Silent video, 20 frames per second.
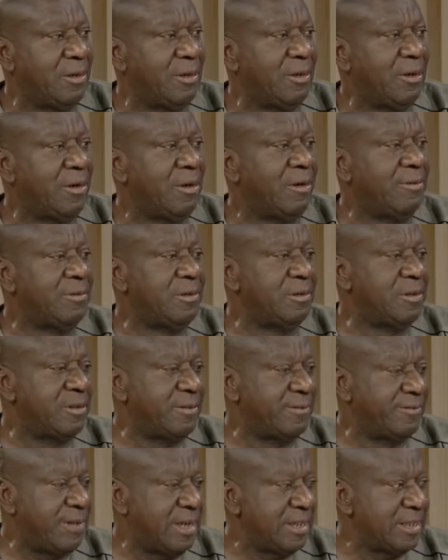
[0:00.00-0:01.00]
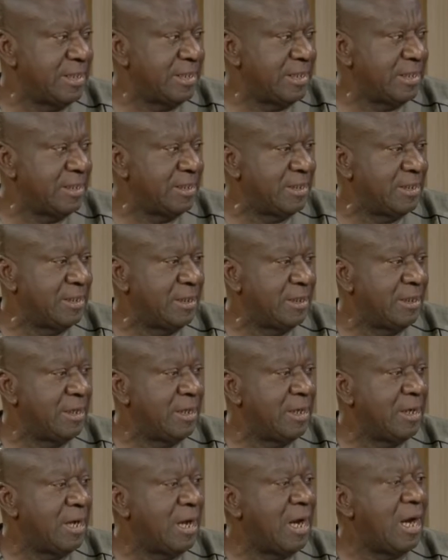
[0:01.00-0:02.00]
of these universities
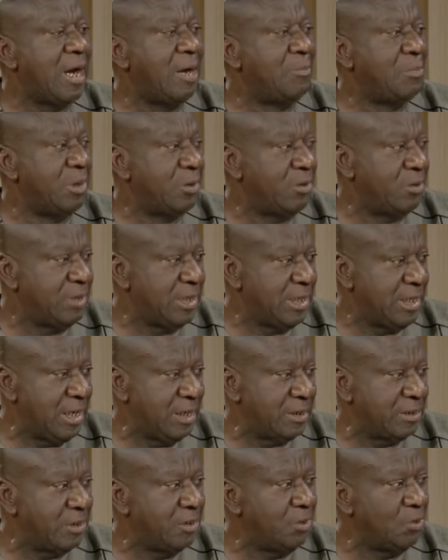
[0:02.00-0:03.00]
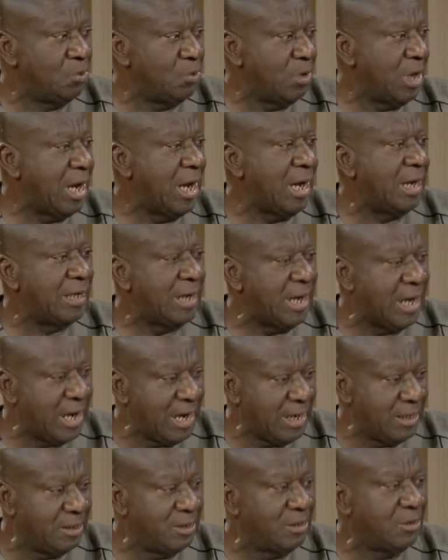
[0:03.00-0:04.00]
are millionaires. You and
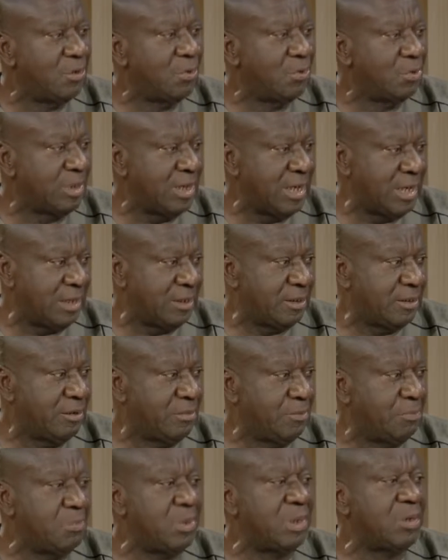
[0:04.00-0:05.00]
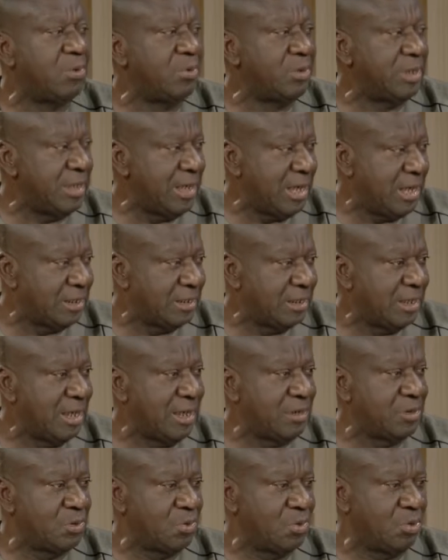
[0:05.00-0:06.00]
I know that, billionaires
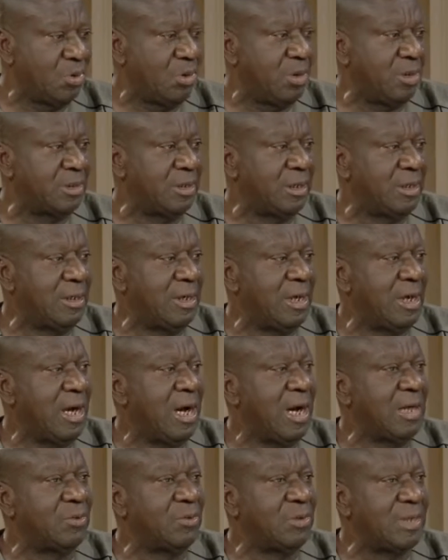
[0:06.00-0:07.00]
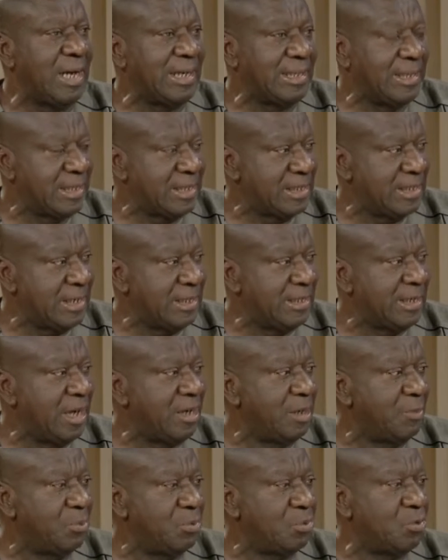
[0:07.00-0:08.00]
and so on. And to that extent, they're
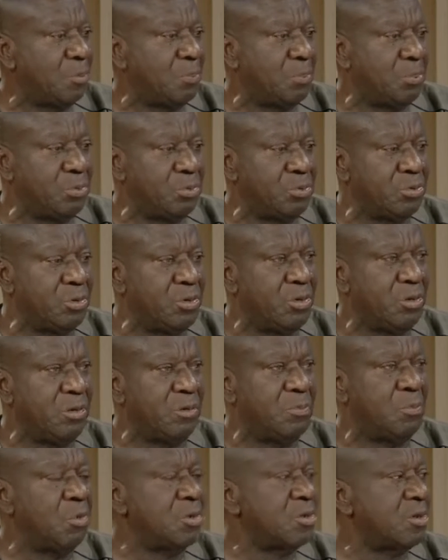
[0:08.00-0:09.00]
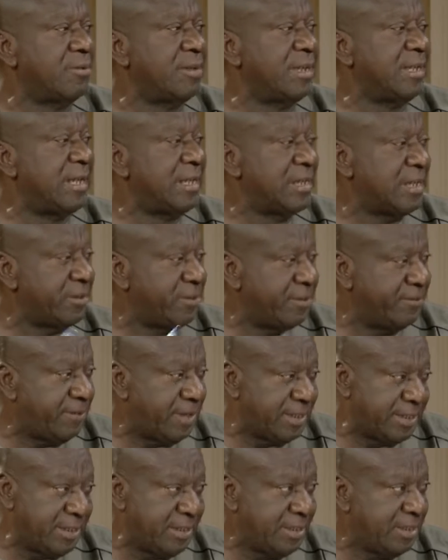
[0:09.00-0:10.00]
able to put most of the necessary
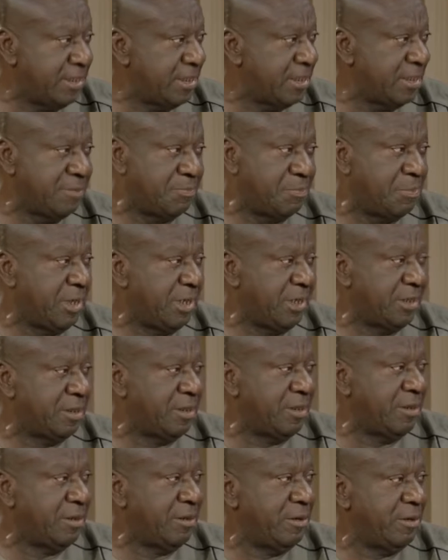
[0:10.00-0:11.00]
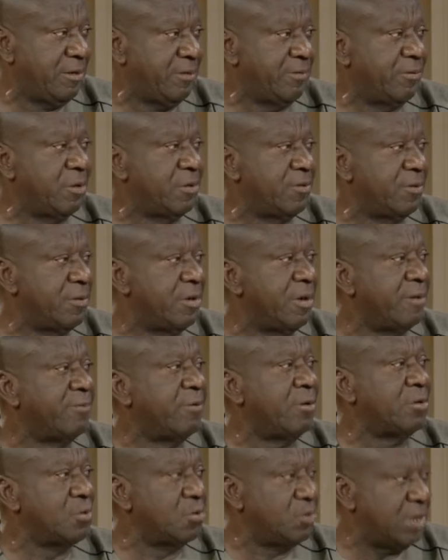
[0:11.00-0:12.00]
facilities in place. Would it be that
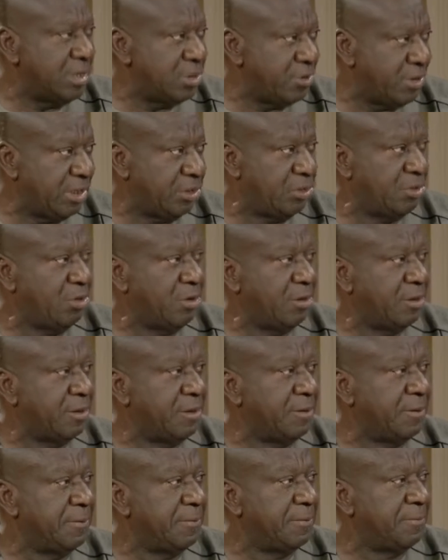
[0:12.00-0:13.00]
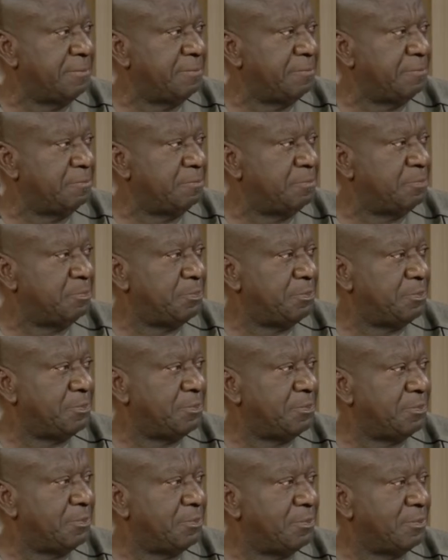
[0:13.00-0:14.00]
they are billionaires or they are
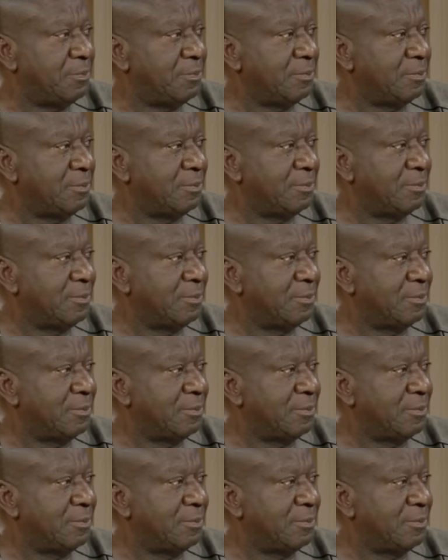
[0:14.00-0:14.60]
business-minded,